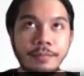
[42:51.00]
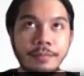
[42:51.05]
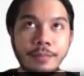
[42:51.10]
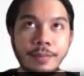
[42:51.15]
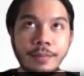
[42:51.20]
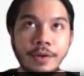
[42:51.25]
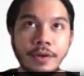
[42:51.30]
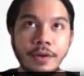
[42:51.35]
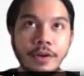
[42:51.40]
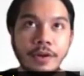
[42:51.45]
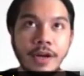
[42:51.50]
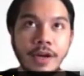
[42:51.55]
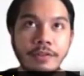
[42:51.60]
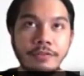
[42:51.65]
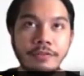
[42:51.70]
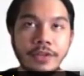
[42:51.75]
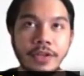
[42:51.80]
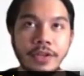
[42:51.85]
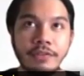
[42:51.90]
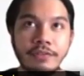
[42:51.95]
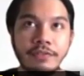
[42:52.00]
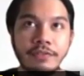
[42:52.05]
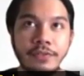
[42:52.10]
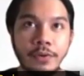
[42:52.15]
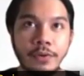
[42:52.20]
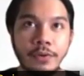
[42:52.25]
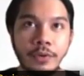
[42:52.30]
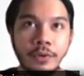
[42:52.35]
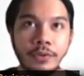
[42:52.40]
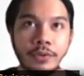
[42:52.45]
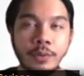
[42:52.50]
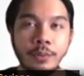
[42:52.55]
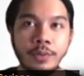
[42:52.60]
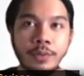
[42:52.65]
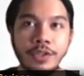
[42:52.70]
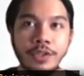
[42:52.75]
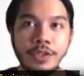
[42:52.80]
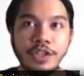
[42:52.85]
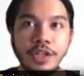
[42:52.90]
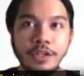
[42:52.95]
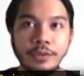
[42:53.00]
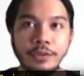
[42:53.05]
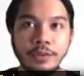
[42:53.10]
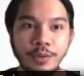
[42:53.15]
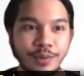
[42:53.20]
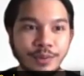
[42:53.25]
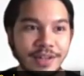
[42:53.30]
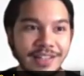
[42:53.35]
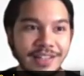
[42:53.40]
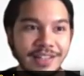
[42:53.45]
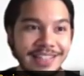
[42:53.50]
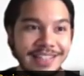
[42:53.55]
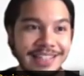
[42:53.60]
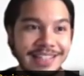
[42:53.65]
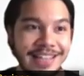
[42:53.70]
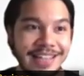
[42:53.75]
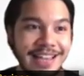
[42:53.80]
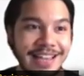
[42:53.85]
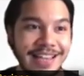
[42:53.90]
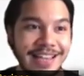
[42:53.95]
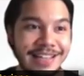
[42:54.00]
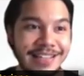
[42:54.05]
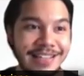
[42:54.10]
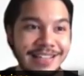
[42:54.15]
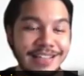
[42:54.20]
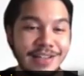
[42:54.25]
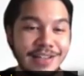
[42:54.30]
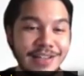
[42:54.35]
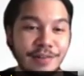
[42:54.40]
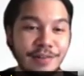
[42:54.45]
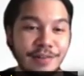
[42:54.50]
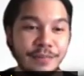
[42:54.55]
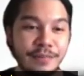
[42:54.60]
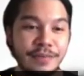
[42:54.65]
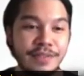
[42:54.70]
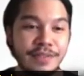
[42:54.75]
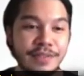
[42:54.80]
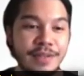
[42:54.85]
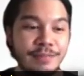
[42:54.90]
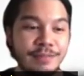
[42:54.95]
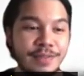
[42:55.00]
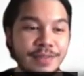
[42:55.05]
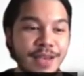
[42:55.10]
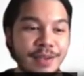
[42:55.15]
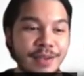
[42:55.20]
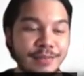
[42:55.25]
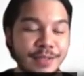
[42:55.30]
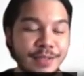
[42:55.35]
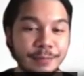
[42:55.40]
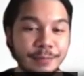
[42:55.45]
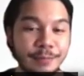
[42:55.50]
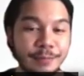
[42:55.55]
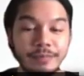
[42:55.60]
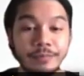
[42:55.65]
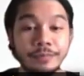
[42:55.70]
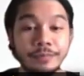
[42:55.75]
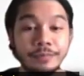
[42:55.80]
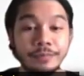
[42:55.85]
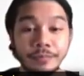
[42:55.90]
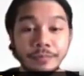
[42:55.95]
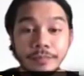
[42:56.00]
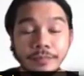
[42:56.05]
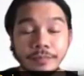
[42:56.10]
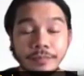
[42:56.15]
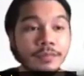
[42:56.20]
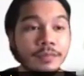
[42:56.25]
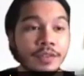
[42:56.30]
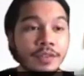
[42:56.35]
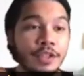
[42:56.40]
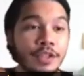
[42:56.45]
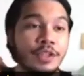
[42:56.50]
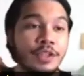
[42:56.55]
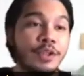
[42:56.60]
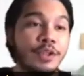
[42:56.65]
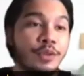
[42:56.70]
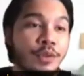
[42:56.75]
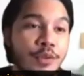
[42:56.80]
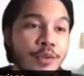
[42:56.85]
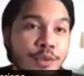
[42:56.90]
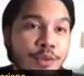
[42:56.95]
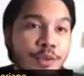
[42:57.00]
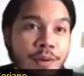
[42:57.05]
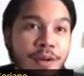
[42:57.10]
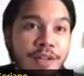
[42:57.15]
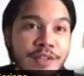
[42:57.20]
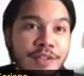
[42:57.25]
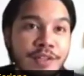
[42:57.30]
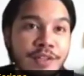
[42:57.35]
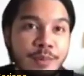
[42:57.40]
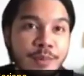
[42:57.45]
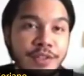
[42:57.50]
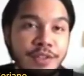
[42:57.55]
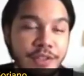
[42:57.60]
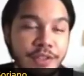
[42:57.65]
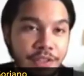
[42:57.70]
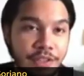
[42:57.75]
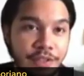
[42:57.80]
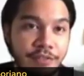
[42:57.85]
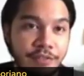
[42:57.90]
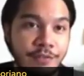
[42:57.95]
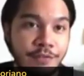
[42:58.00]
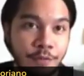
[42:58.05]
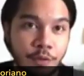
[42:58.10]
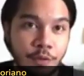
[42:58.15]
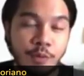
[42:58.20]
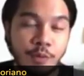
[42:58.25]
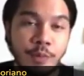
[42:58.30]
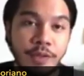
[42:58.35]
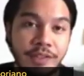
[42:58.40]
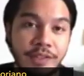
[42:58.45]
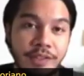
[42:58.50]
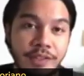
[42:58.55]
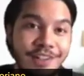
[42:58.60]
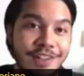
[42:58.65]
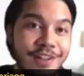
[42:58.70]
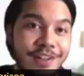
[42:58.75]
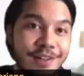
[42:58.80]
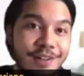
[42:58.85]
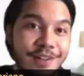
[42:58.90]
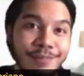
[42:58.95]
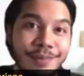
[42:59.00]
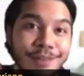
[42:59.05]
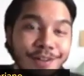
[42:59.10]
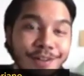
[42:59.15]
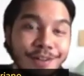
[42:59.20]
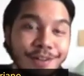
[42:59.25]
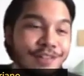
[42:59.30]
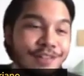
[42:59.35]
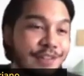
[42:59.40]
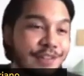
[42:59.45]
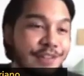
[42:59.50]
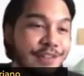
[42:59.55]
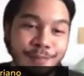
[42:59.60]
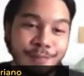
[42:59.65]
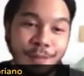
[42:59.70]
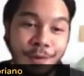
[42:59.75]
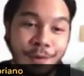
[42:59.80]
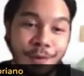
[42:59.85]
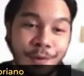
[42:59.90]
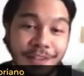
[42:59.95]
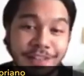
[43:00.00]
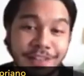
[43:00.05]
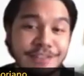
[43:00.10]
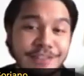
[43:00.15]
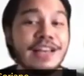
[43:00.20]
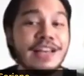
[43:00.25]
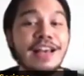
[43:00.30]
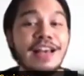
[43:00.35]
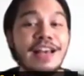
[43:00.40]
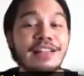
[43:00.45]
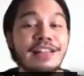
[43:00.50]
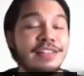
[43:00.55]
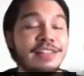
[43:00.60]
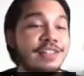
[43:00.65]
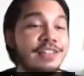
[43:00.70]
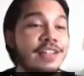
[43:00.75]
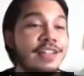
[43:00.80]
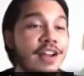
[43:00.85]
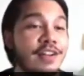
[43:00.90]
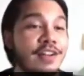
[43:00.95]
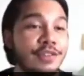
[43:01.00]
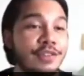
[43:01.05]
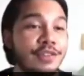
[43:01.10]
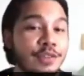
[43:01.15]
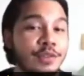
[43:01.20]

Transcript: we all have like photos that we shot already, and sometimes those parts in the photos where they are blurred and they're bokeh, they're actually